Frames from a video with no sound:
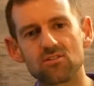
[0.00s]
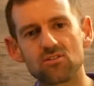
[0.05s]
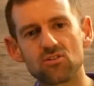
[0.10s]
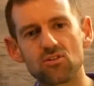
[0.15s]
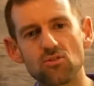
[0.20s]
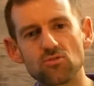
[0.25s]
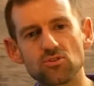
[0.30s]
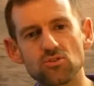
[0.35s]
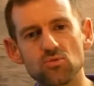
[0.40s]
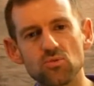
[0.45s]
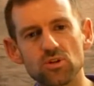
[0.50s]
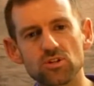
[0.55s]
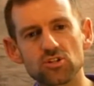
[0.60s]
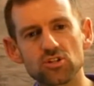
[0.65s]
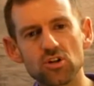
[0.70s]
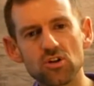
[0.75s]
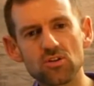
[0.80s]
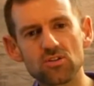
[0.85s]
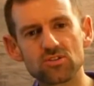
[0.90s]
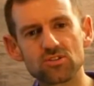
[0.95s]
Go to a
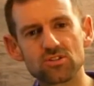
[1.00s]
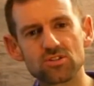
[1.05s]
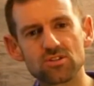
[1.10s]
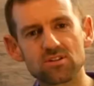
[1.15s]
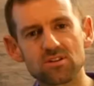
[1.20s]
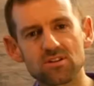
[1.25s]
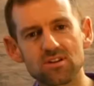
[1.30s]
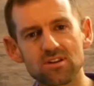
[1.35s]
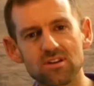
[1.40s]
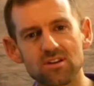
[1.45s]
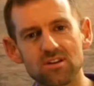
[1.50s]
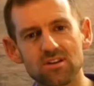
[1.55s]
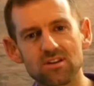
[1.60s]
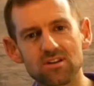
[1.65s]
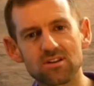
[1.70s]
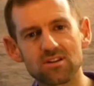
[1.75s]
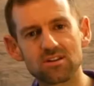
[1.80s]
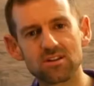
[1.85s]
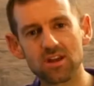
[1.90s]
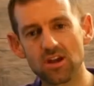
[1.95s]
church.
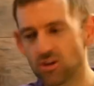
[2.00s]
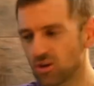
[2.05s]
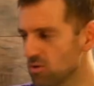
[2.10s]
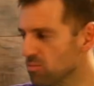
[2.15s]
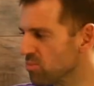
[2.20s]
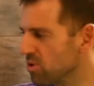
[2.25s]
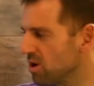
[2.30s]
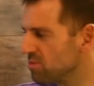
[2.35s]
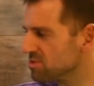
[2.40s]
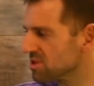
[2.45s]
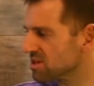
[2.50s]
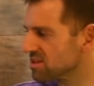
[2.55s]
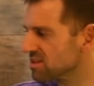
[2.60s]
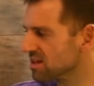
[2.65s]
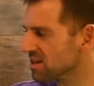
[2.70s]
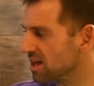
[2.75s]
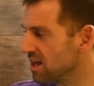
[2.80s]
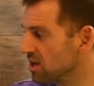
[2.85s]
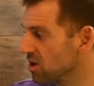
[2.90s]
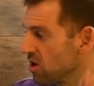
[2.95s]
Now you're probably
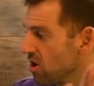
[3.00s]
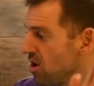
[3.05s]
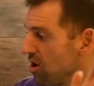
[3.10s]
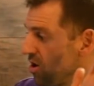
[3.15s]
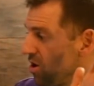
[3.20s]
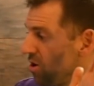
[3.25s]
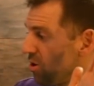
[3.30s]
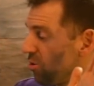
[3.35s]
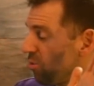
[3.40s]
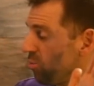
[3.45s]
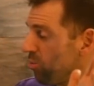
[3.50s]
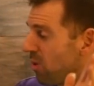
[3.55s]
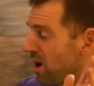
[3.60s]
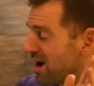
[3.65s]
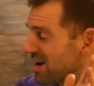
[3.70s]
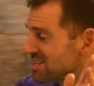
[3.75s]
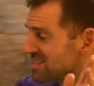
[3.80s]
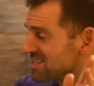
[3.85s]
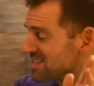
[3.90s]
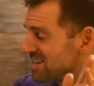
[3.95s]
thinking,
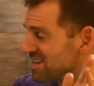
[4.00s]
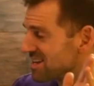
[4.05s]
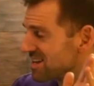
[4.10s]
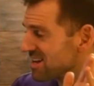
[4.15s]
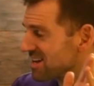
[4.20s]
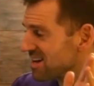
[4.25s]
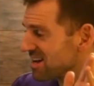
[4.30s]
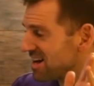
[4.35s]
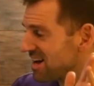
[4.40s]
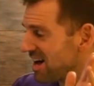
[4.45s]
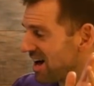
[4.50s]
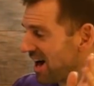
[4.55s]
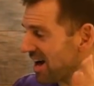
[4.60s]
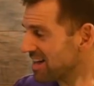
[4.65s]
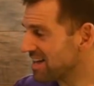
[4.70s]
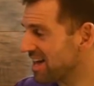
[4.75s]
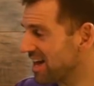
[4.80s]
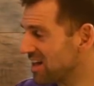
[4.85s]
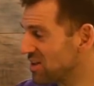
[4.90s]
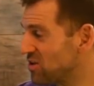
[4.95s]
what? I
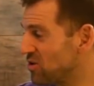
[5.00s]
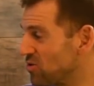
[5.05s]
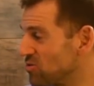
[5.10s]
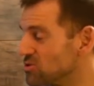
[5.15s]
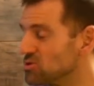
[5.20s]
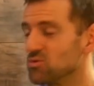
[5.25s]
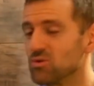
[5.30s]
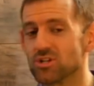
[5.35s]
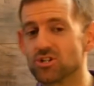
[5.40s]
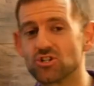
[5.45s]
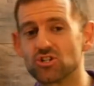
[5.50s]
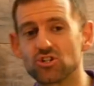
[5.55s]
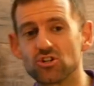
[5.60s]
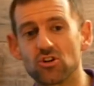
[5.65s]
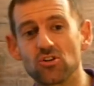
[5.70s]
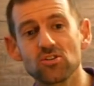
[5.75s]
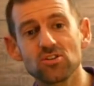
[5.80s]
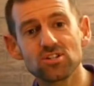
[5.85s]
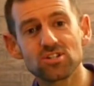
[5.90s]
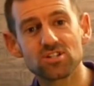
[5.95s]
can't go to a
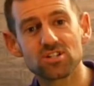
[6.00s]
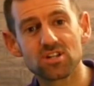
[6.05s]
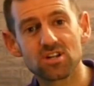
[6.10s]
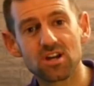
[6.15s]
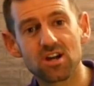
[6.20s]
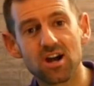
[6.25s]
church.